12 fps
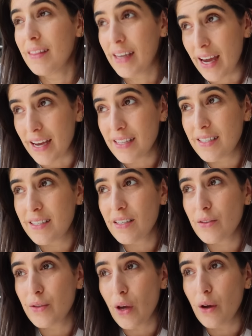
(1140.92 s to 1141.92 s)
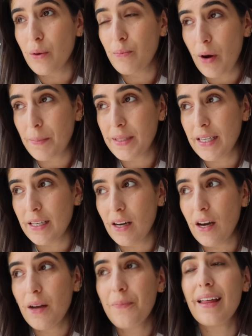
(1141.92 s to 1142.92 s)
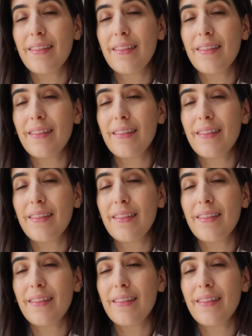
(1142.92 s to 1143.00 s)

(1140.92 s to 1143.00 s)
the kids. So prep dinner.